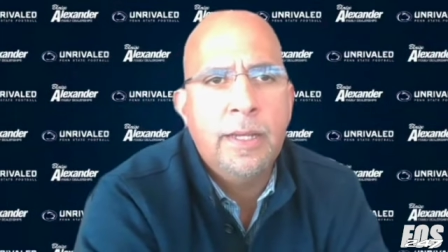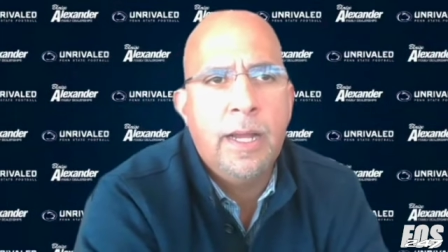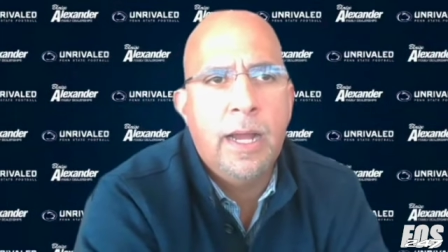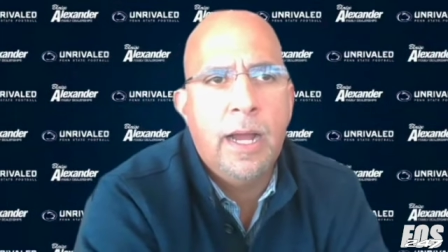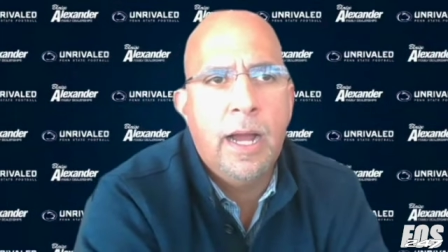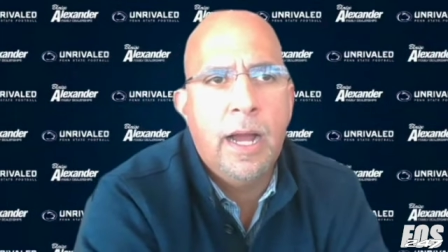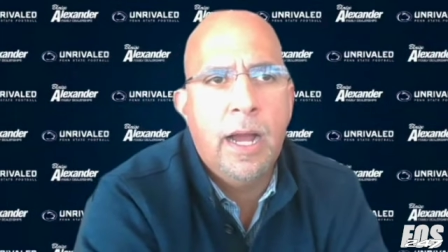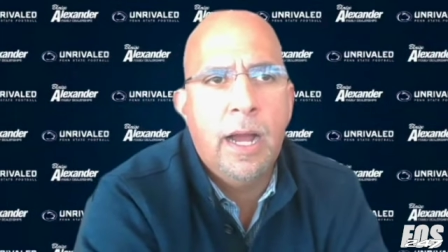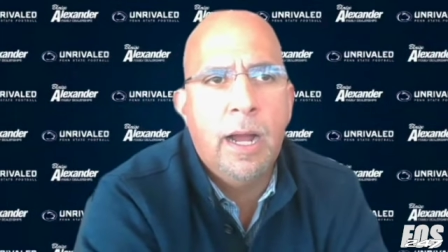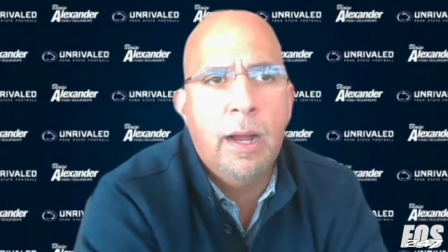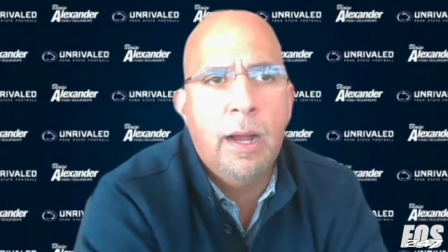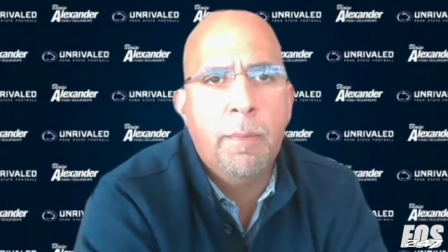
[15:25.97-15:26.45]

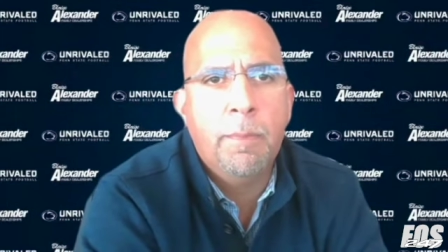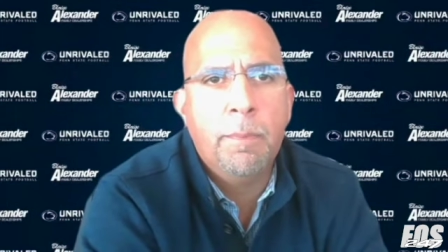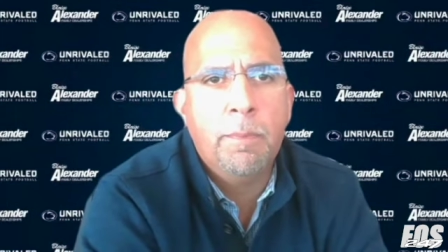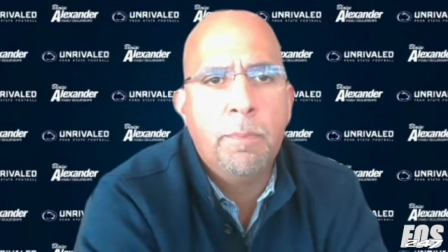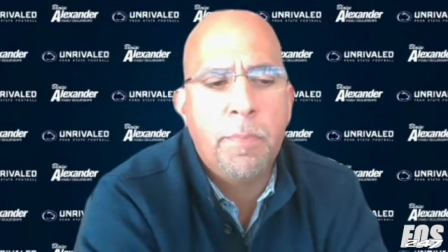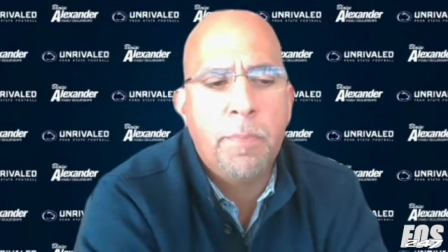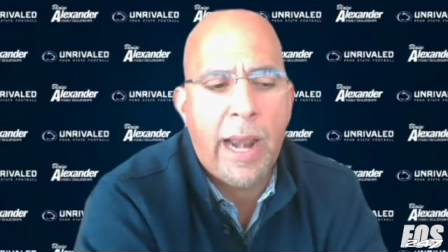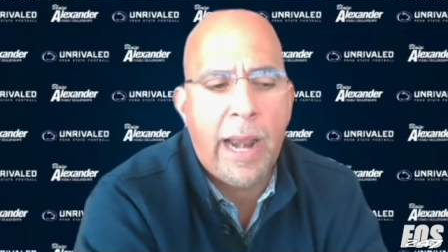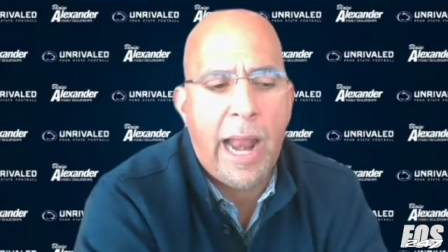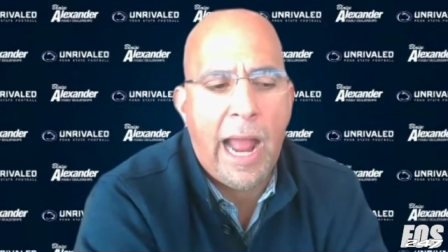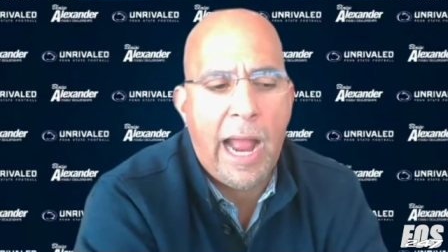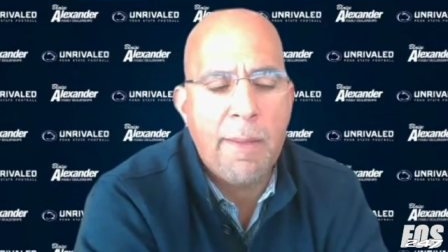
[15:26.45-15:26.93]

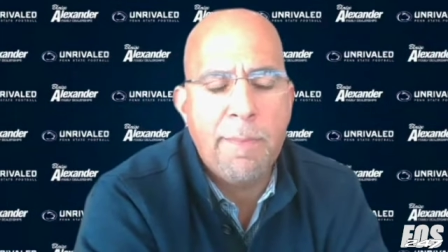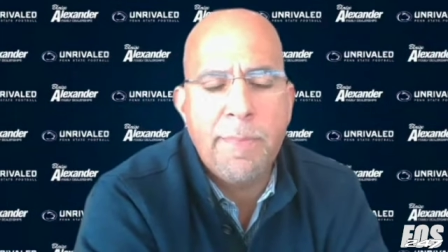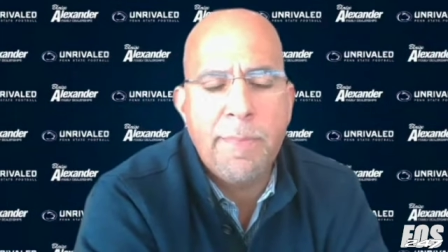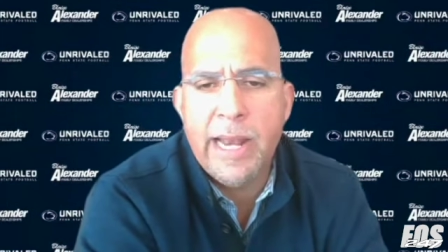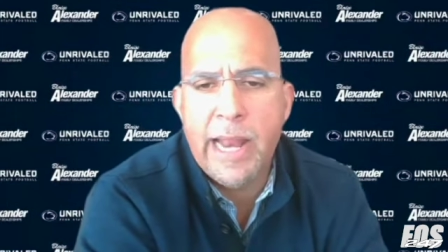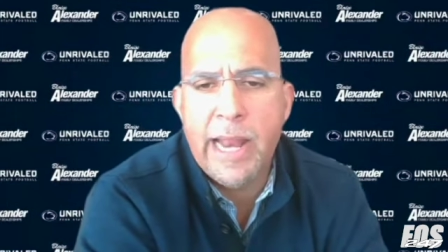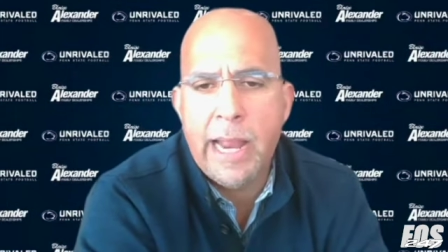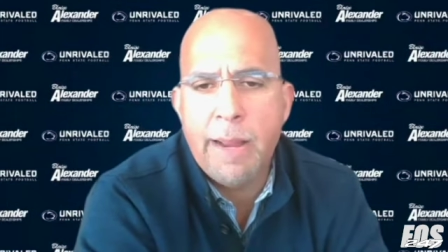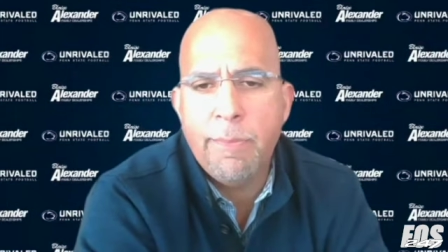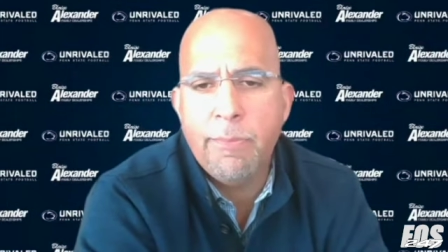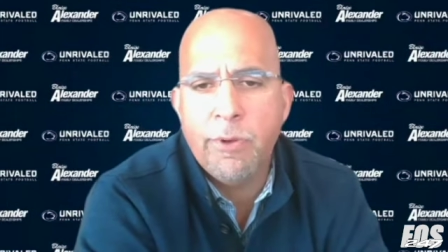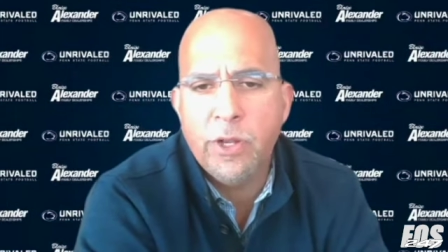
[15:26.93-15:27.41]
but I've
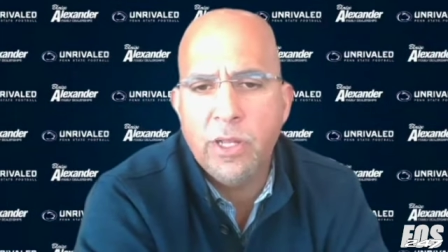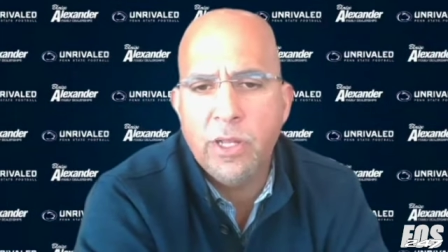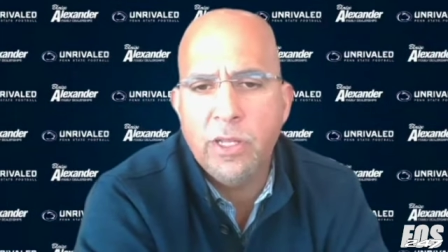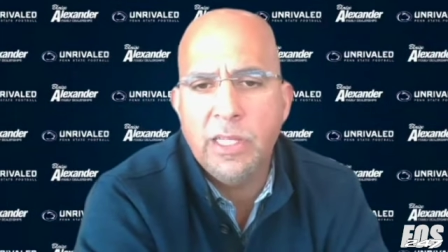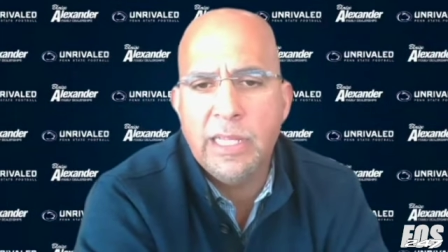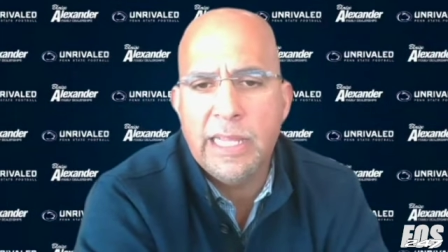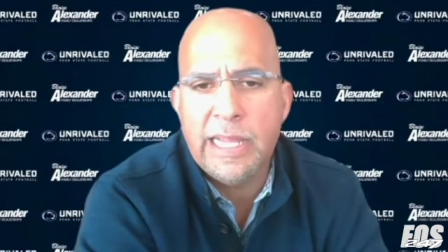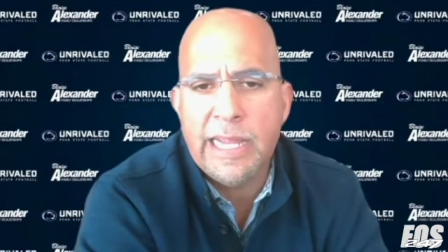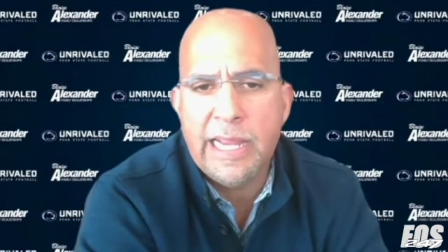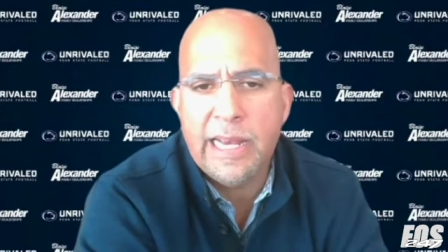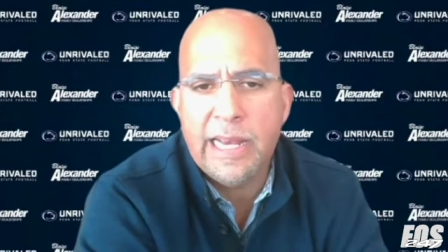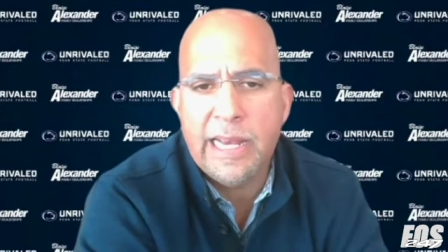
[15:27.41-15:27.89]
been able to
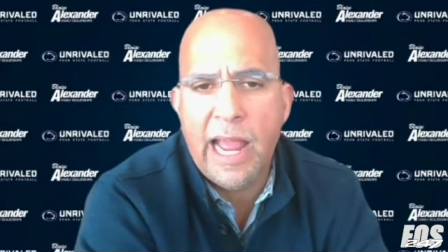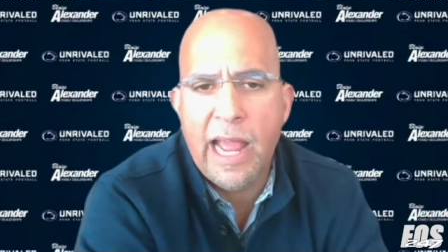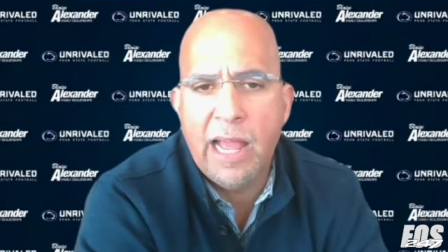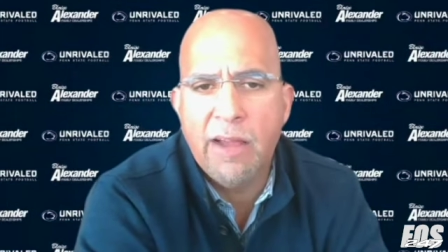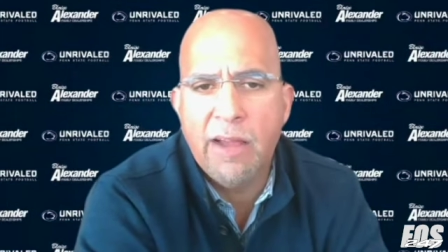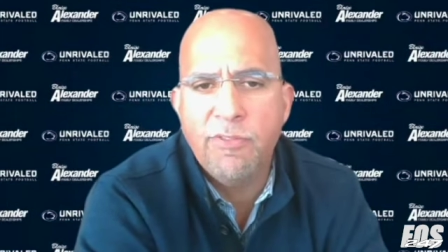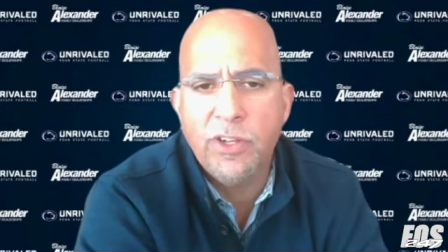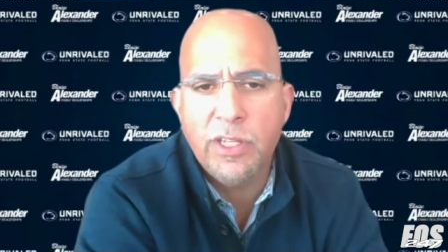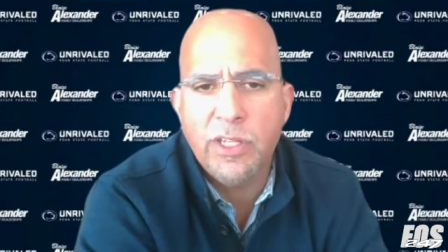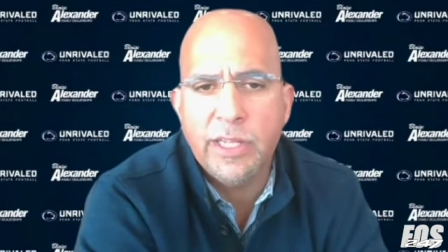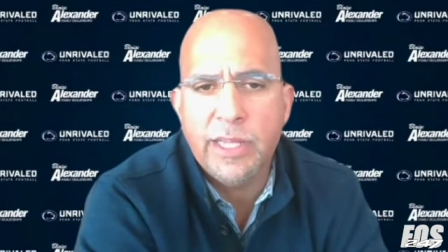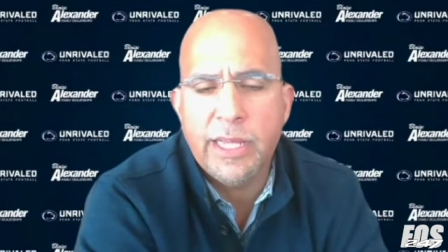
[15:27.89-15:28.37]
lean
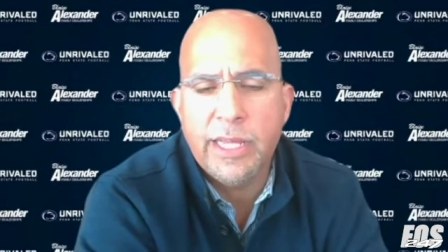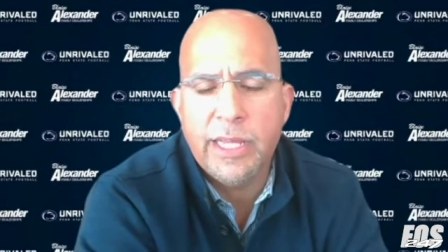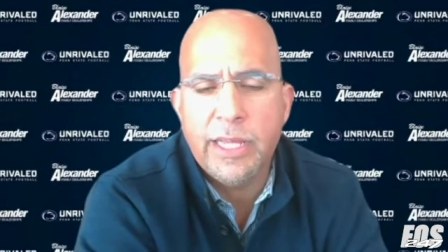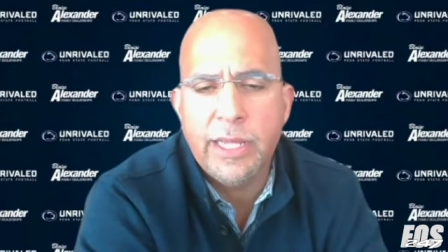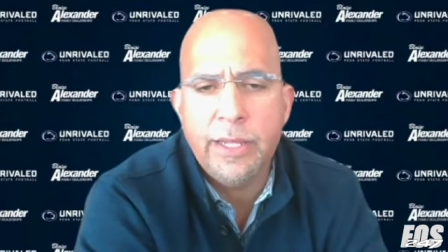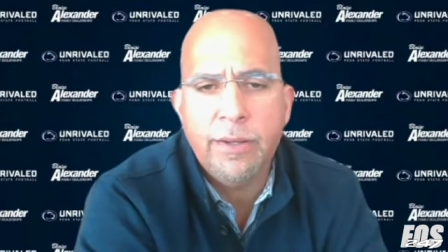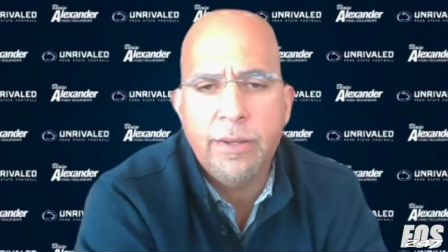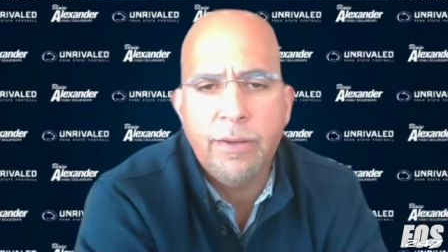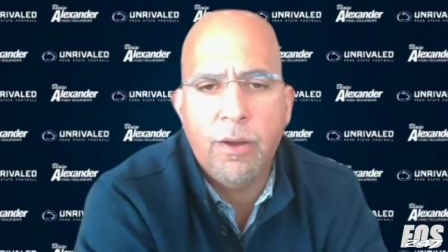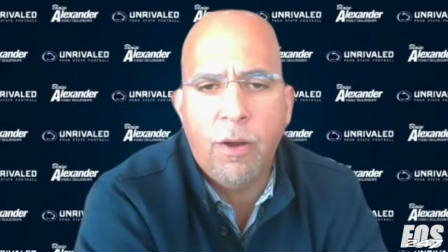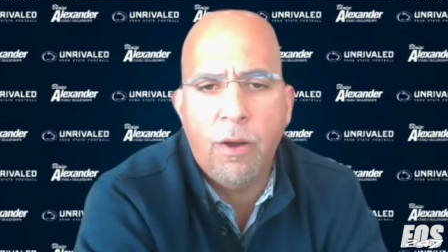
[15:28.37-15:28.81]
heavily